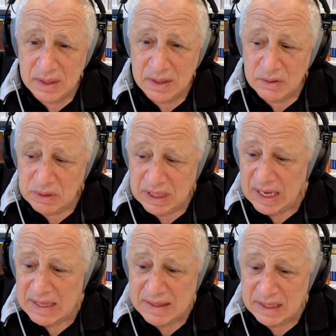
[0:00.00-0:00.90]
what
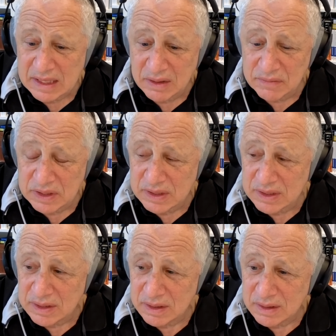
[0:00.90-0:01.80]
I think of
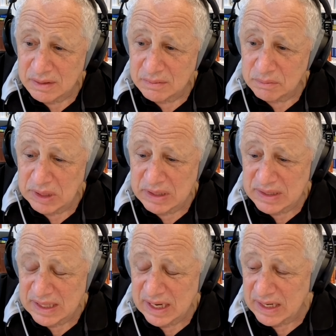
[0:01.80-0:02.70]
is big
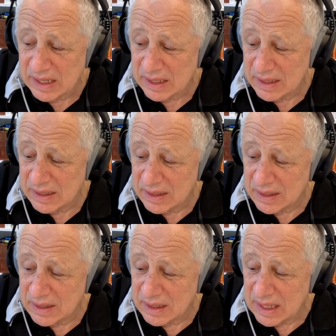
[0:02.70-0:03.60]
tech
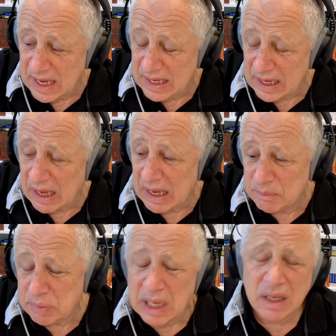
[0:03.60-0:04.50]
AI
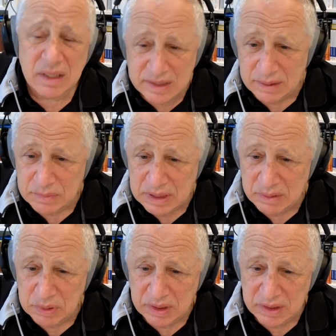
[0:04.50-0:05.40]
policy
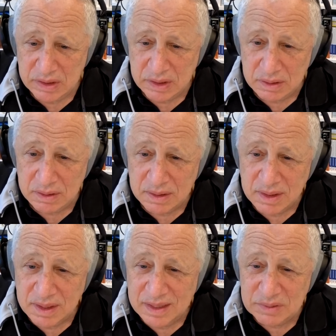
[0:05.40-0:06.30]
manipulation.
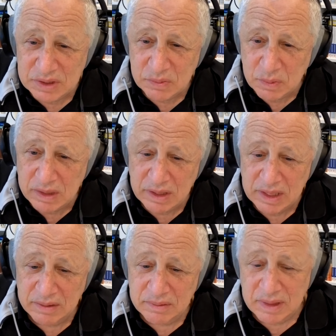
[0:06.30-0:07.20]
And I'm just
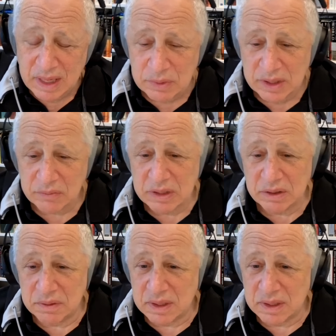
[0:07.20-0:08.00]
wondering, Emily, what you think